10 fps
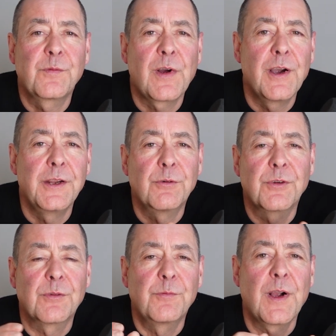find or
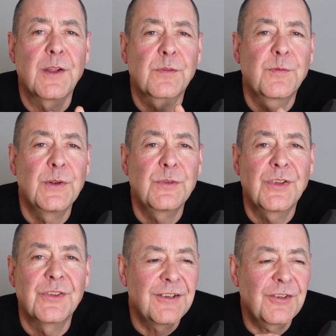its advanced
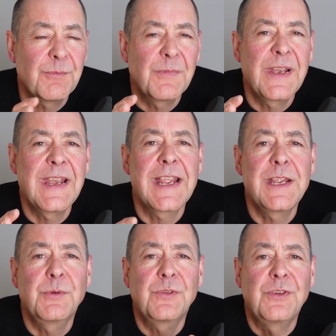filters just
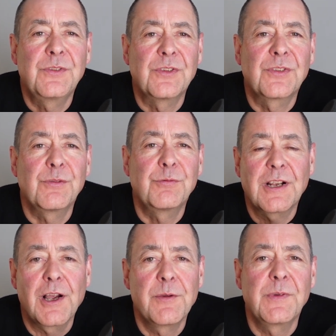enables you to sort of
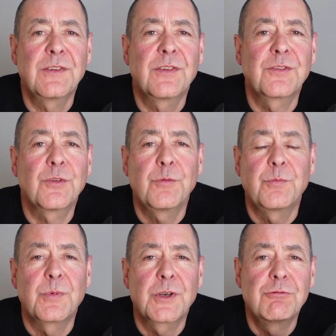dive into sort of
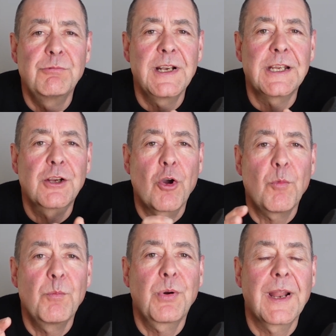really
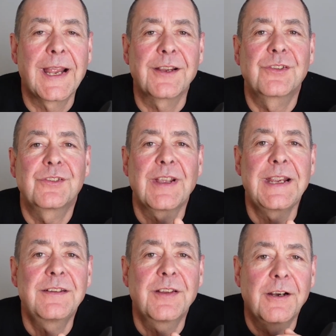complex
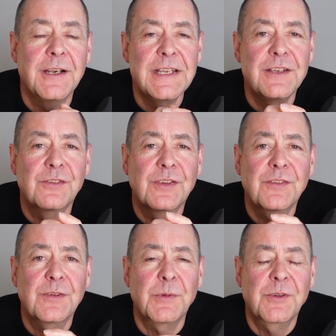data in your
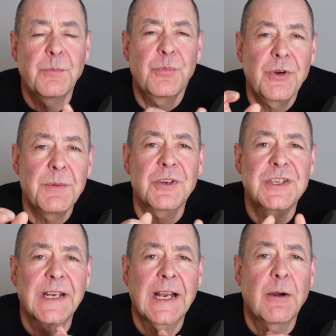system and sort of pretty much
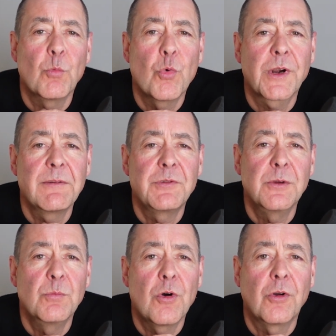get out whatever
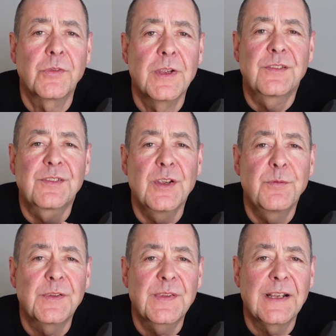you want and
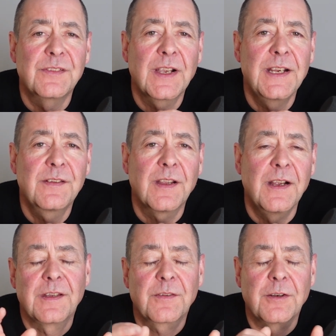surface that data.
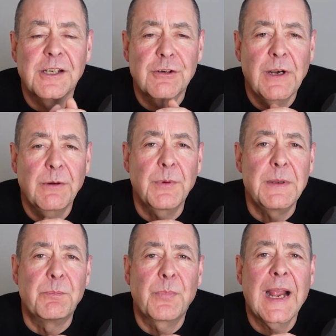It's
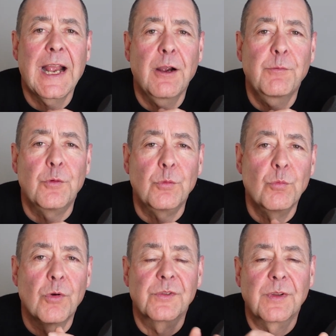incredibly powerful
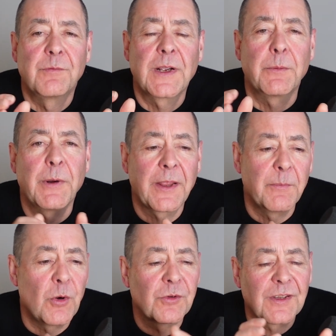what's available out of the
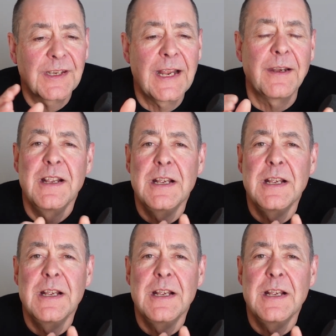box. Again,